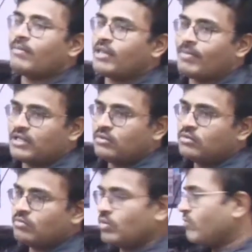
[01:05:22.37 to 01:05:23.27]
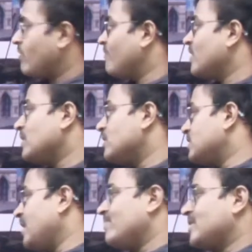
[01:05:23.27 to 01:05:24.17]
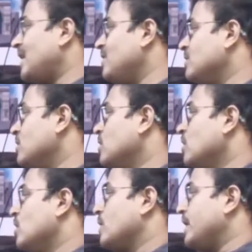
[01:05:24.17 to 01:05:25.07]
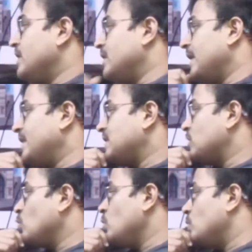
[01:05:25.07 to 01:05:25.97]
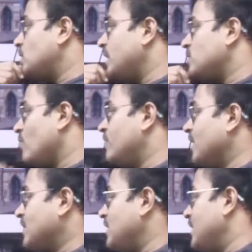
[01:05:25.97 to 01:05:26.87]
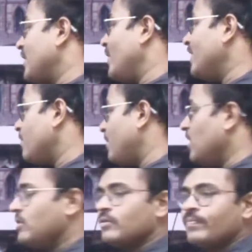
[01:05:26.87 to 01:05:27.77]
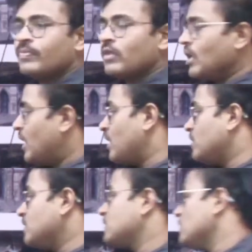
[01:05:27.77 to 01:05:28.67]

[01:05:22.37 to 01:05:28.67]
Ahmedabad. Both of them were same style. Okay, the excessive usage of decorated pillar, and this